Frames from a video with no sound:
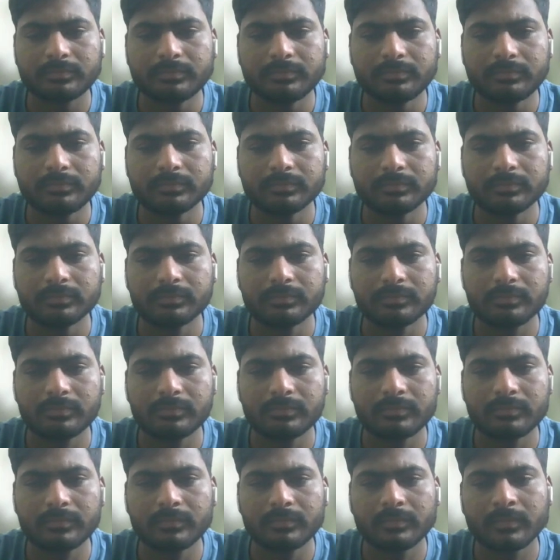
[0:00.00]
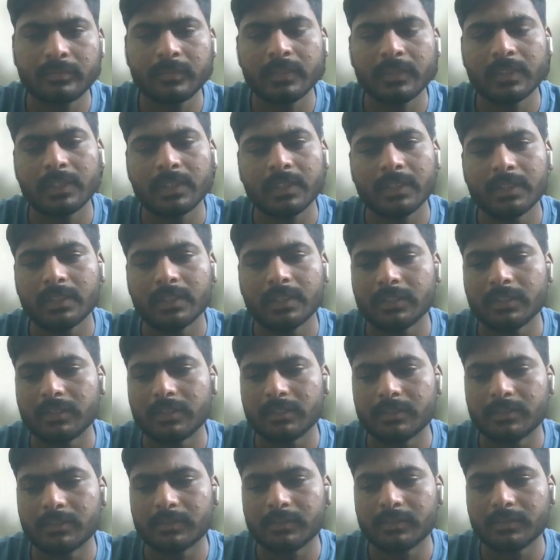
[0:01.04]

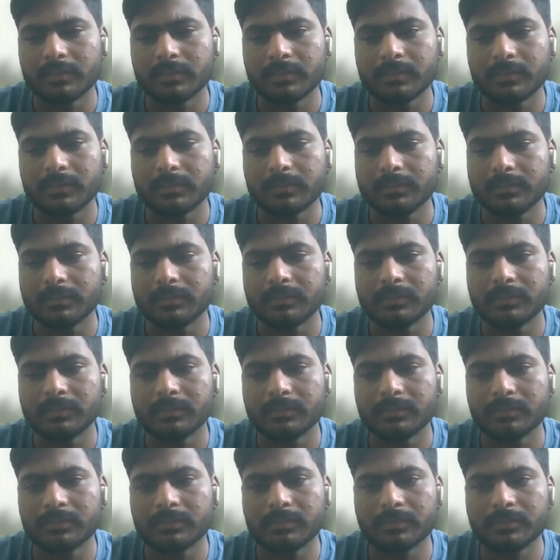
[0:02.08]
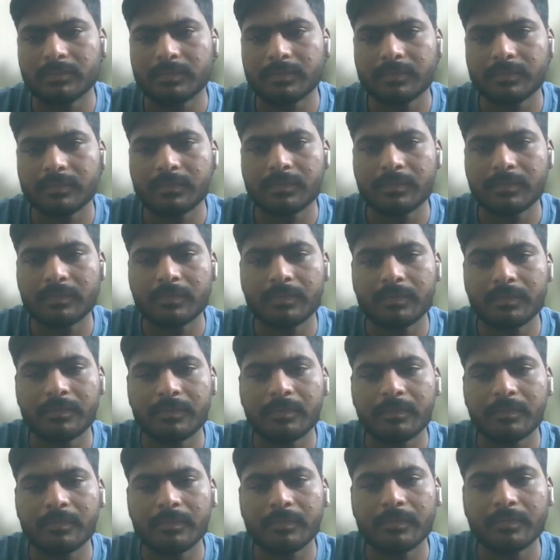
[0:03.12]

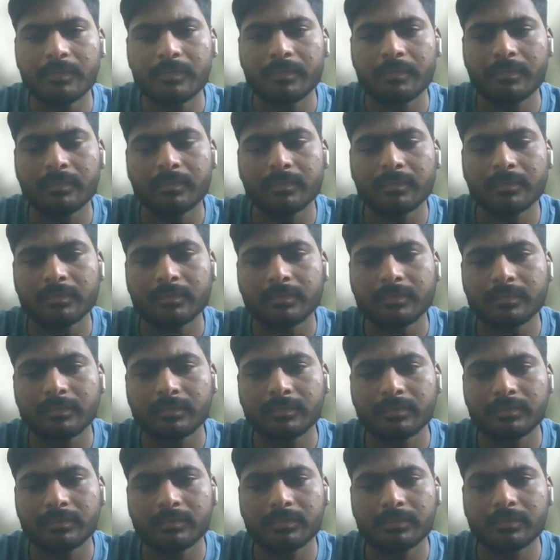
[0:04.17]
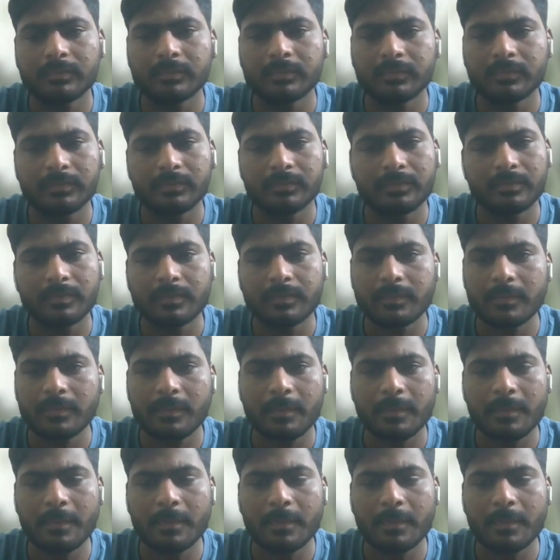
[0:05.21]
The person shown says nothing.